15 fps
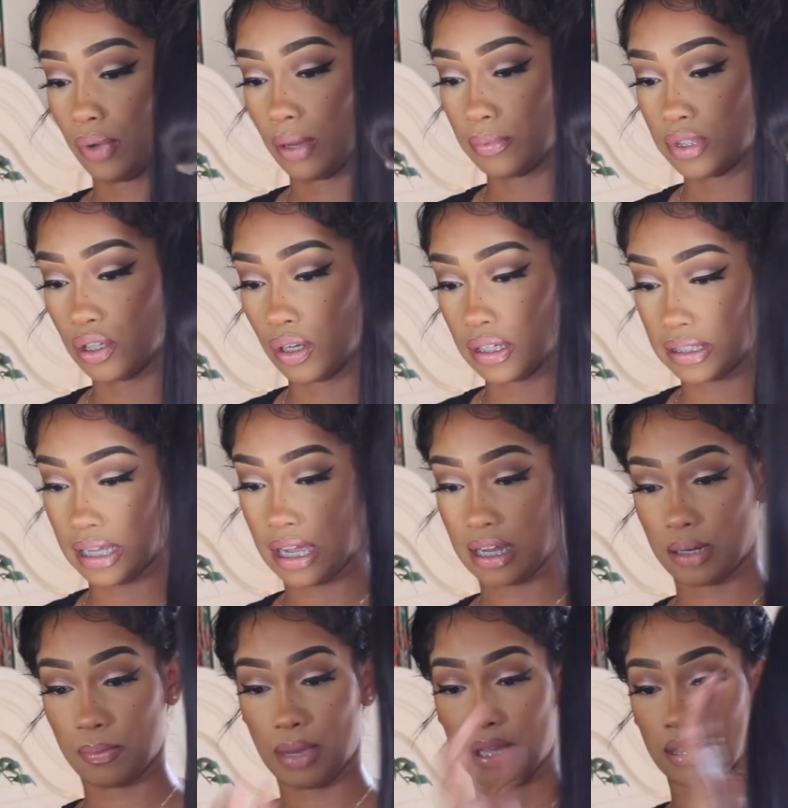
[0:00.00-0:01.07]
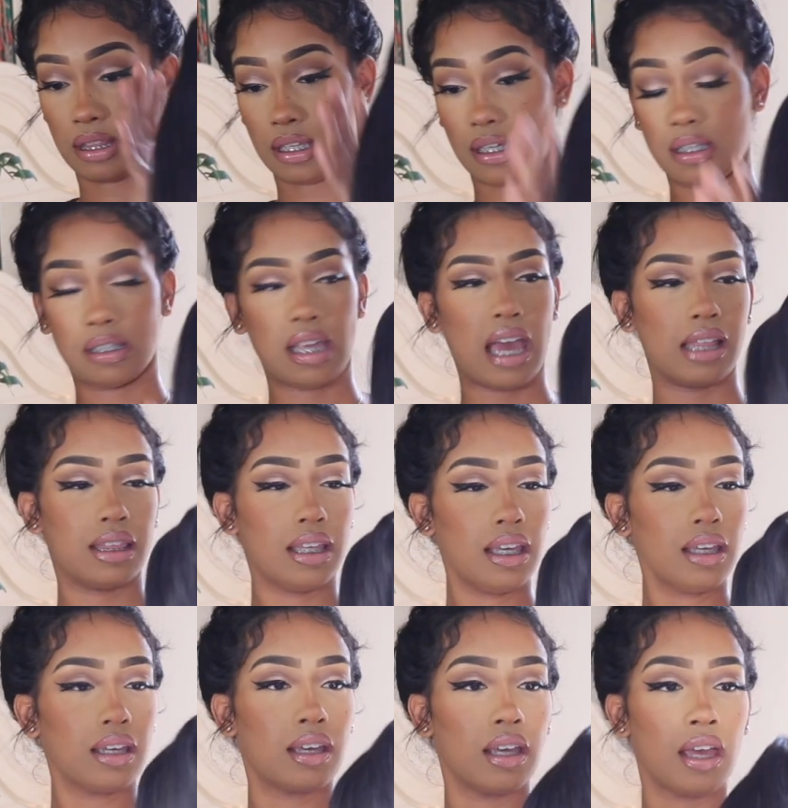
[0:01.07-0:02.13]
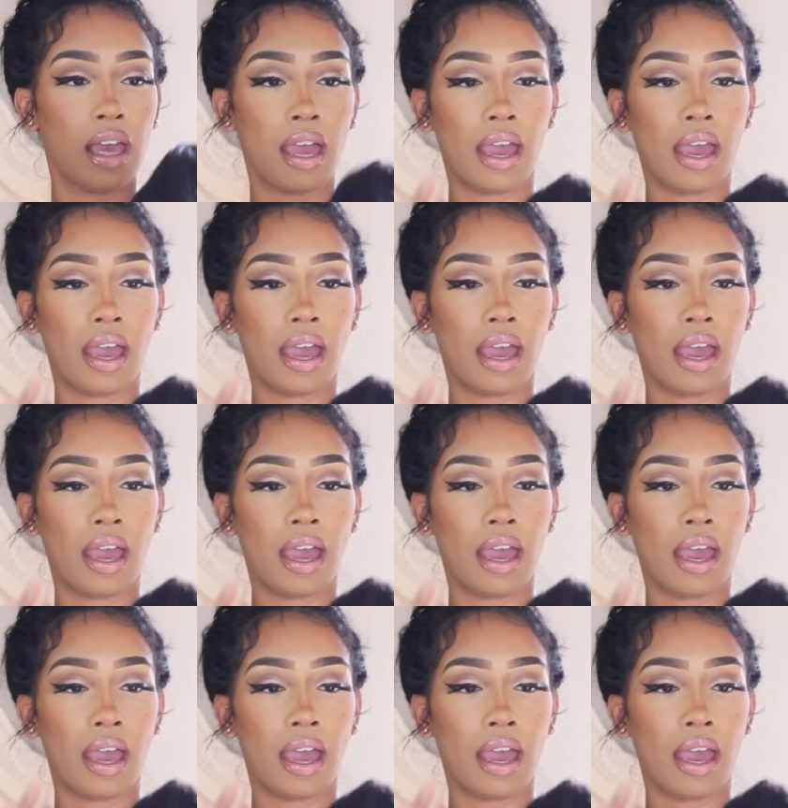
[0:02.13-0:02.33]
I'm so excited about this. I think